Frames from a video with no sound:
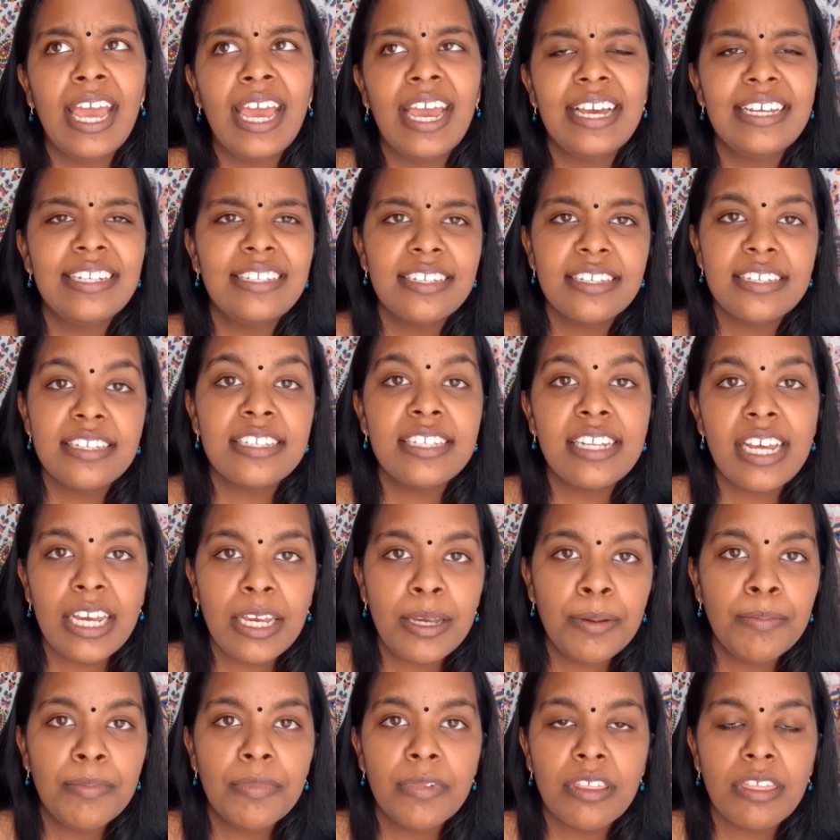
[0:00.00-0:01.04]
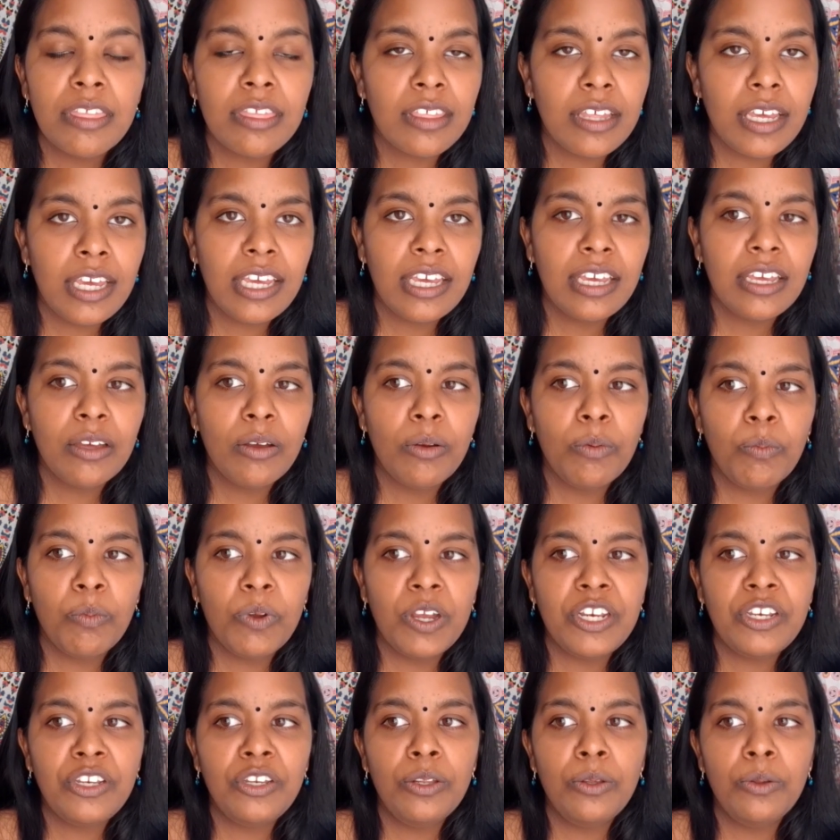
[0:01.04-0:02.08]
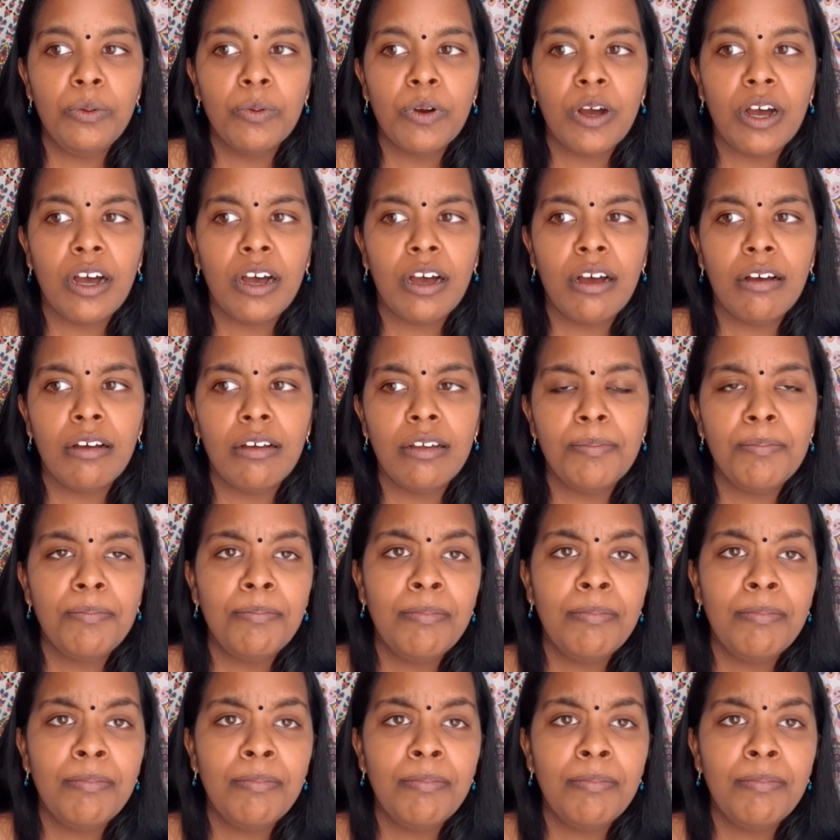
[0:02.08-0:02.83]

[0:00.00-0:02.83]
it's the same thing when you are